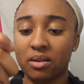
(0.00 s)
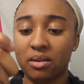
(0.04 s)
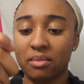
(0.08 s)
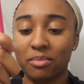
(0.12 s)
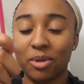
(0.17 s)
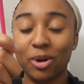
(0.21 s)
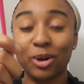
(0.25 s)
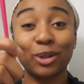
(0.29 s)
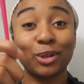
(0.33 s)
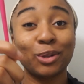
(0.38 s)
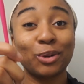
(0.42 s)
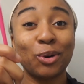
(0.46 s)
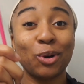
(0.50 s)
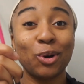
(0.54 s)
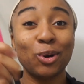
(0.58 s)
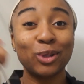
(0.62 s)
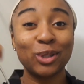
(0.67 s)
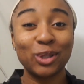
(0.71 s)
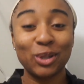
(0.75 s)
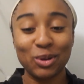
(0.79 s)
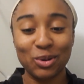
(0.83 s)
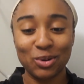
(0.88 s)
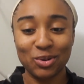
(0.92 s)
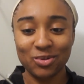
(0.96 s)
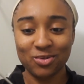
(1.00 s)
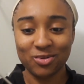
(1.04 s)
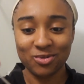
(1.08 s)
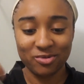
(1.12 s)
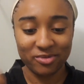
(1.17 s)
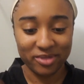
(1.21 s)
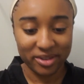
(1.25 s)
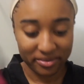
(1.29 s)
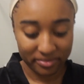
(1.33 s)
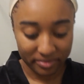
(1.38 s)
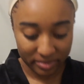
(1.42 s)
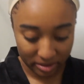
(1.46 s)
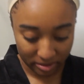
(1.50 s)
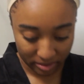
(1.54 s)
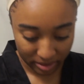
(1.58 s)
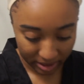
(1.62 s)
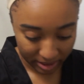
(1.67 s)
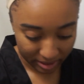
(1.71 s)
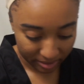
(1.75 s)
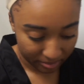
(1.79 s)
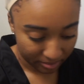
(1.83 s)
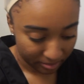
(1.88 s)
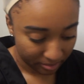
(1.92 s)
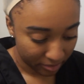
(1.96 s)
holy hole through it. Okay.
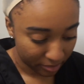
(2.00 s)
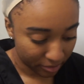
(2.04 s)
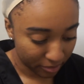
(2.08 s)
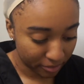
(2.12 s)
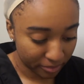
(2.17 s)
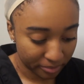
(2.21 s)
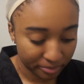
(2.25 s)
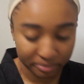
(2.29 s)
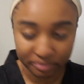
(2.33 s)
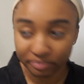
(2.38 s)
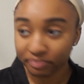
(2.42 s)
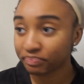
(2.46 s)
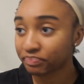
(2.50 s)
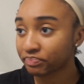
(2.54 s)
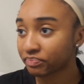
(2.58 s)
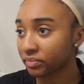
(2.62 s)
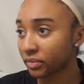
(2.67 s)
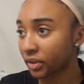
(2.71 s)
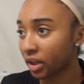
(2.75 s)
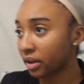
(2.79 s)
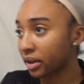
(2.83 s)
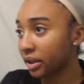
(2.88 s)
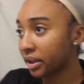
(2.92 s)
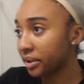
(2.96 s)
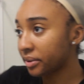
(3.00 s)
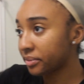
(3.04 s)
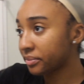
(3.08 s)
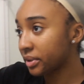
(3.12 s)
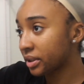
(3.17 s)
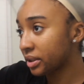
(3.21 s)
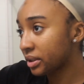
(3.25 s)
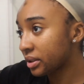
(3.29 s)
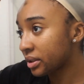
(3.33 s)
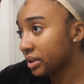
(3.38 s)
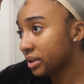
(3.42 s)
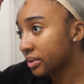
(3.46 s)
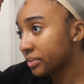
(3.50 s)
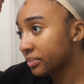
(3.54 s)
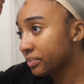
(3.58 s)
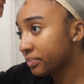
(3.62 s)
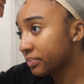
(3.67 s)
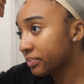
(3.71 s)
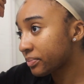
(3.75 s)
All right. Let's see.